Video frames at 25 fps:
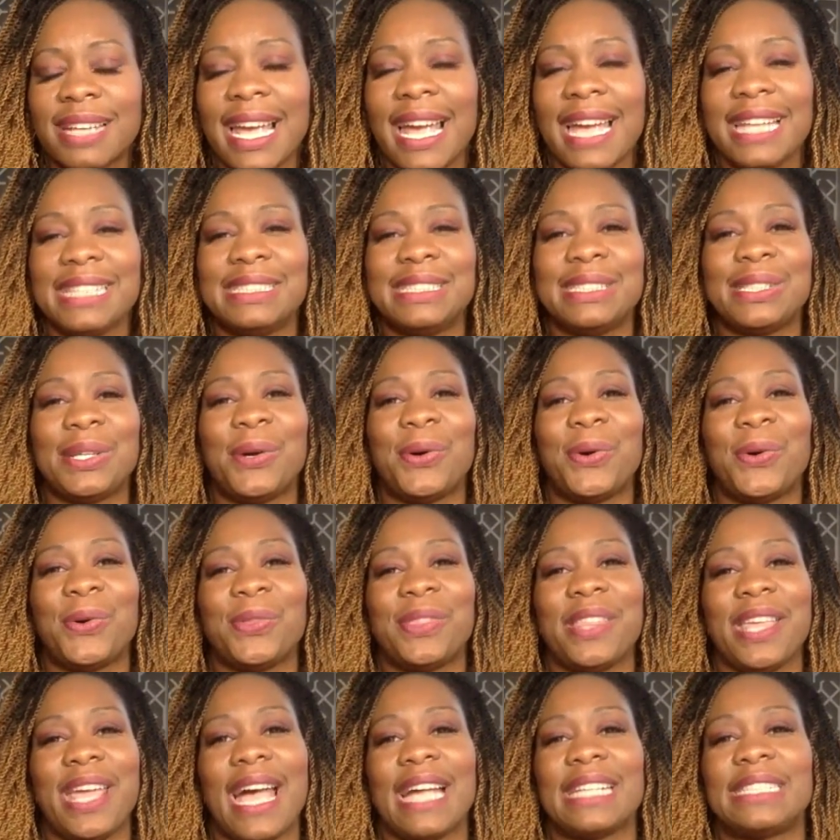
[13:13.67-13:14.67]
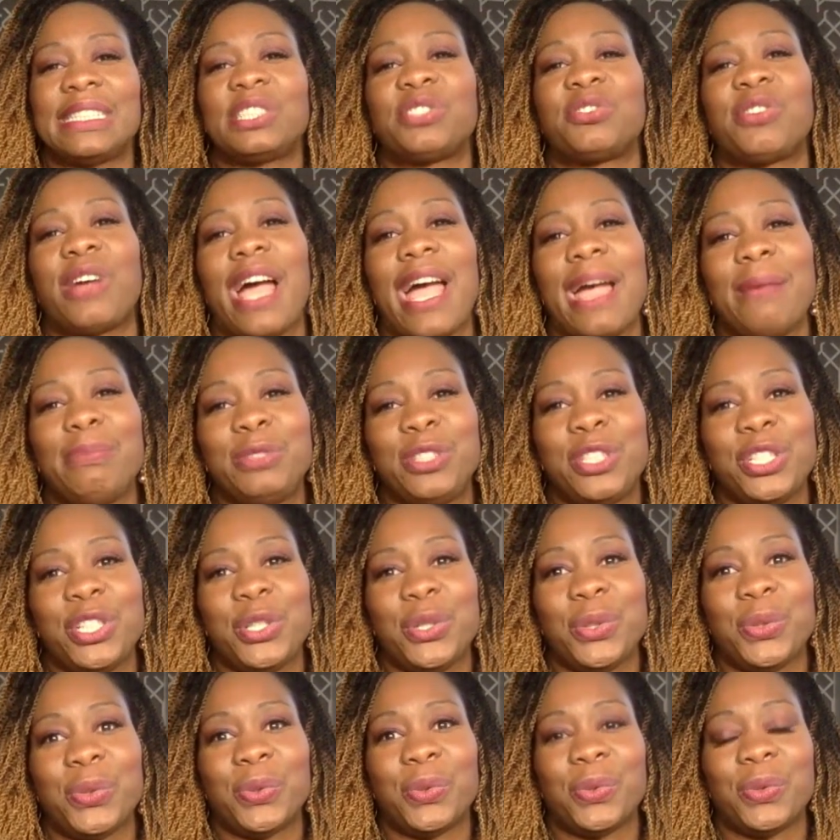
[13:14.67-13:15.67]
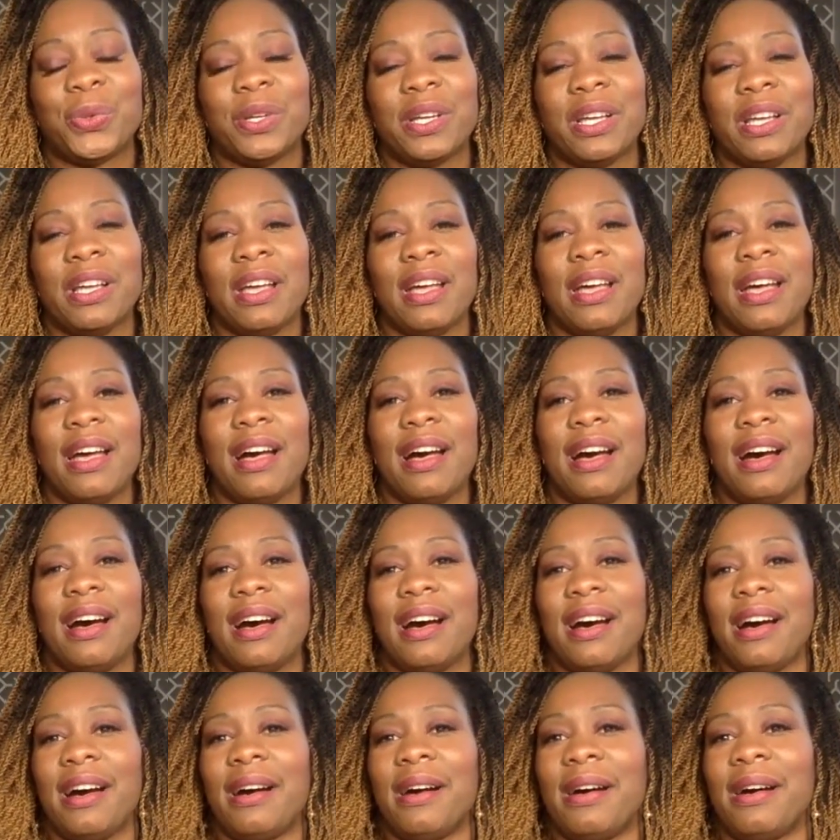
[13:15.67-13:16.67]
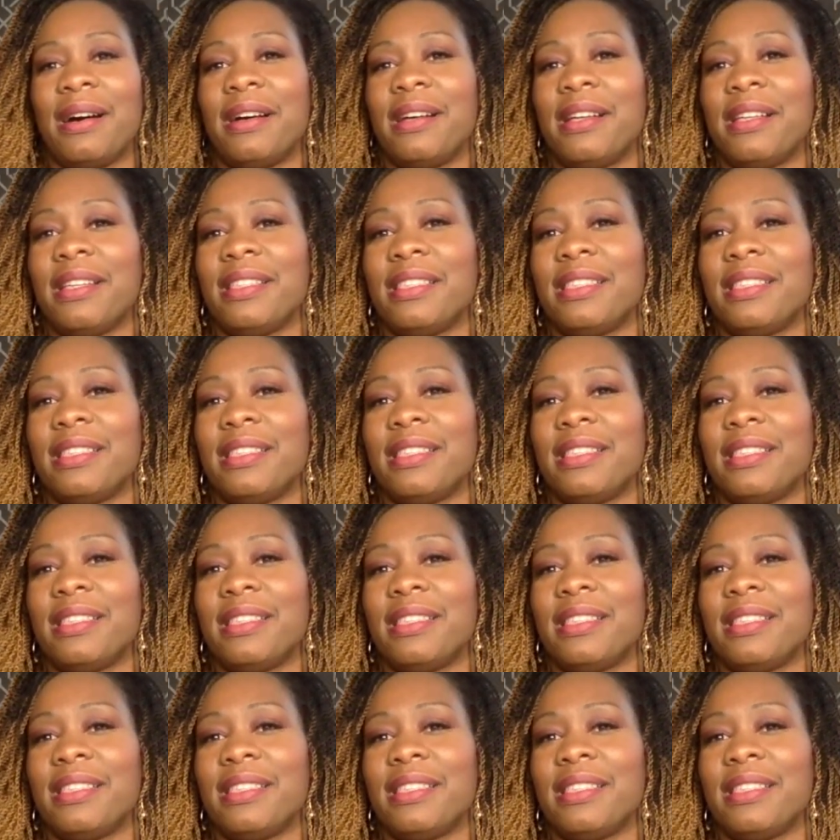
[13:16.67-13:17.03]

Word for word: And so they ascribe to you uh,